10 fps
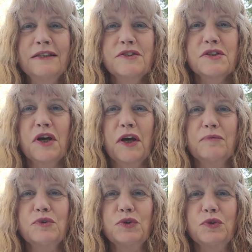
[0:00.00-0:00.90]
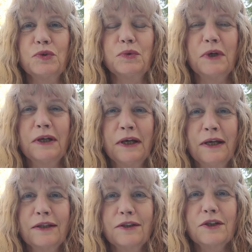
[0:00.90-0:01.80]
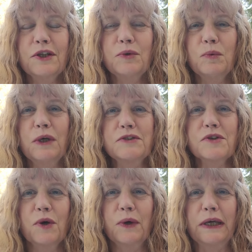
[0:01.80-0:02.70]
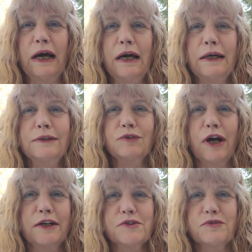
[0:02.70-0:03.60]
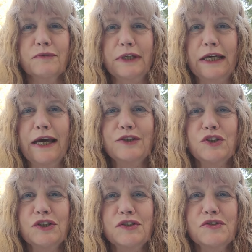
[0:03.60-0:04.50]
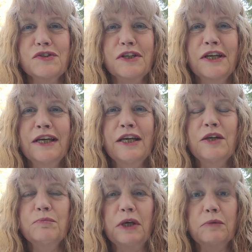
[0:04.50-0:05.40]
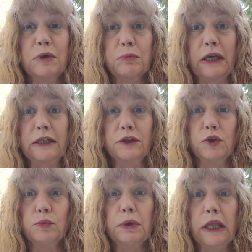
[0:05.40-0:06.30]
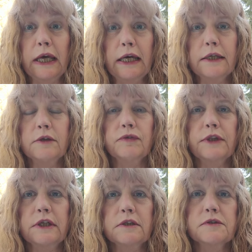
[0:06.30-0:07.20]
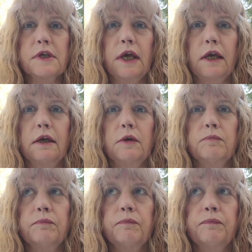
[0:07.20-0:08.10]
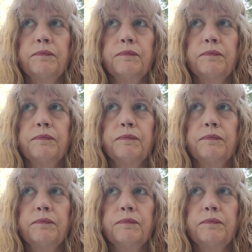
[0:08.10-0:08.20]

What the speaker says: it's time to look at what's going on, rise from the ashes, maybe make a new plan if things came